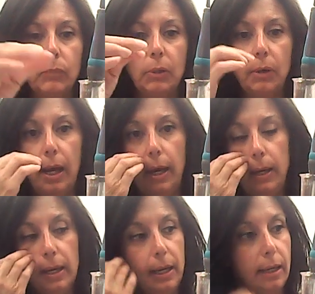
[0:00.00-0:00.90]

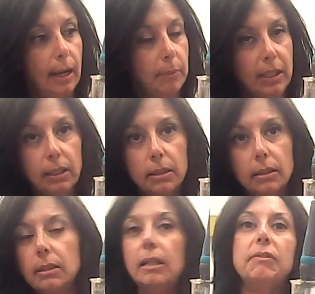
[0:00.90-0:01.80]
Okay, and I'm gonna
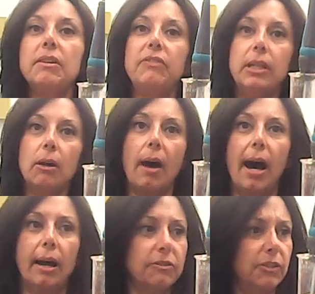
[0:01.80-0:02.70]
leave the video
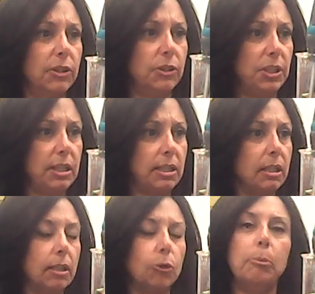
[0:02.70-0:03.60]
on for just a
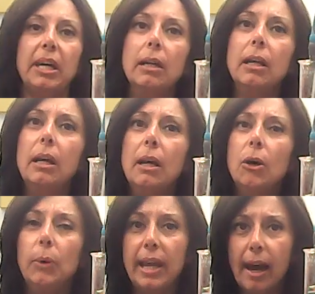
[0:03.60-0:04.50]
little bit.
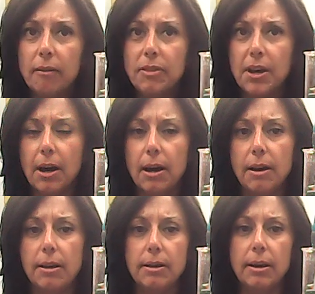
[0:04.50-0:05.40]
We have
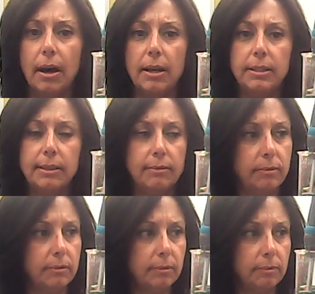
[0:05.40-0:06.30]
the
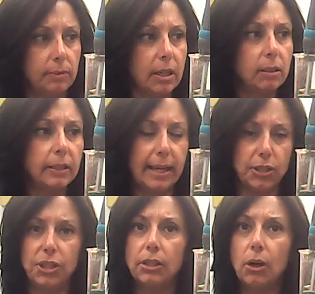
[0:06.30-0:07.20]

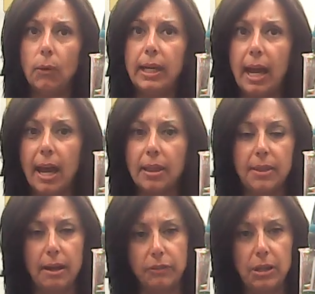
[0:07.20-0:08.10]
collection going at
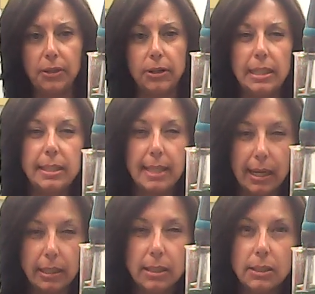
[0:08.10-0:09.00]
every 30
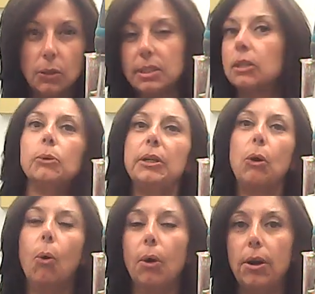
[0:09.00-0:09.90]
seconds. So it's gonna
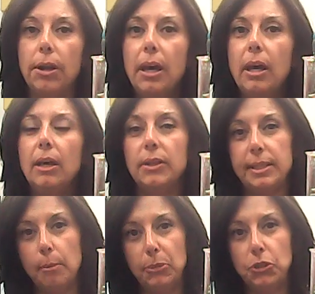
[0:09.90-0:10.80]
record the
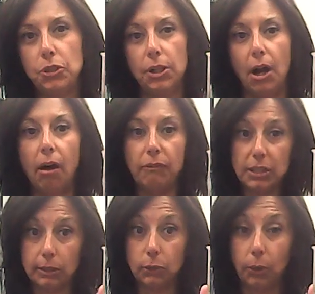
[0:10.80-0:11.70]
temperature of
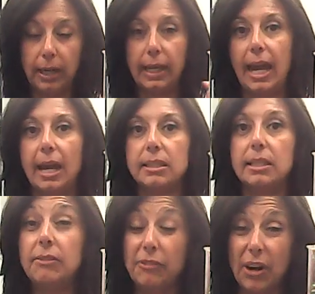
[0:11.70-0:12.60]
this lauric
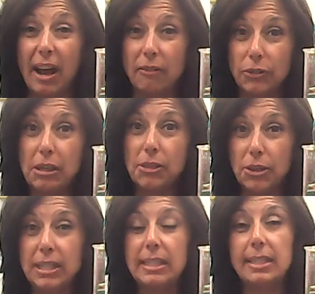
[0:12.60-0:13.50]
acid for every
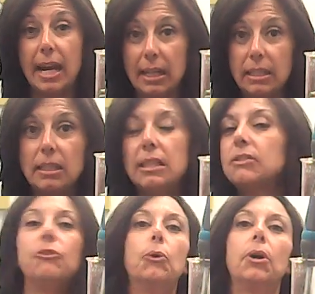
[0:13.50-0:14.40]
30 seconds
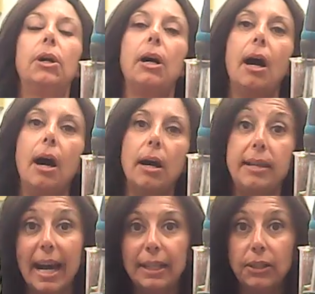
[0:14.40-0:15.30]
for
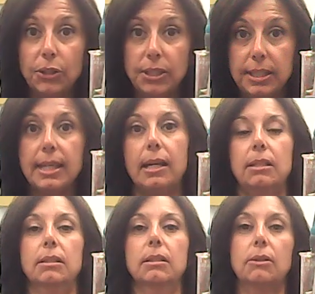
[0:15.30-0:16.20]
900
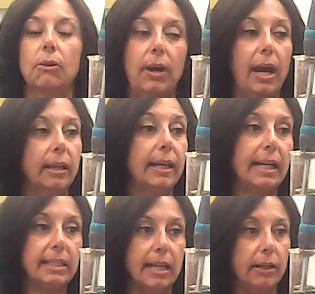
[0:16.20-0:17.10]
seconds. Okay, and like I
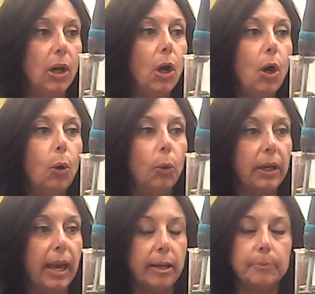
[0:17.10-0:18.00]
said, we'll
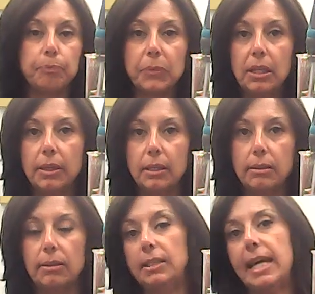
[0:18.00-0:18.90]
get the
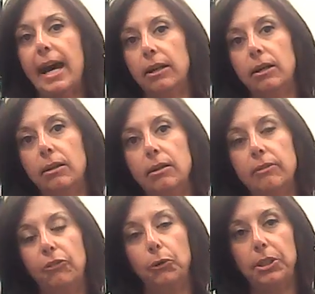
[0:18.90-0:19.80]
data
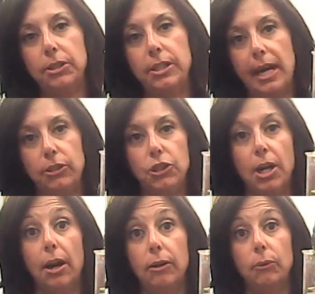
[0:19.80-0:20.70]
for your data
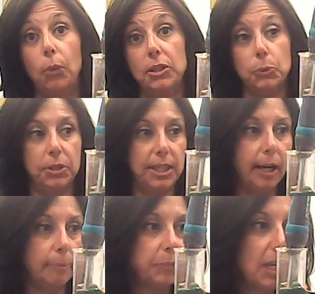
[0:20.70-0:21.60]
chart once we're done.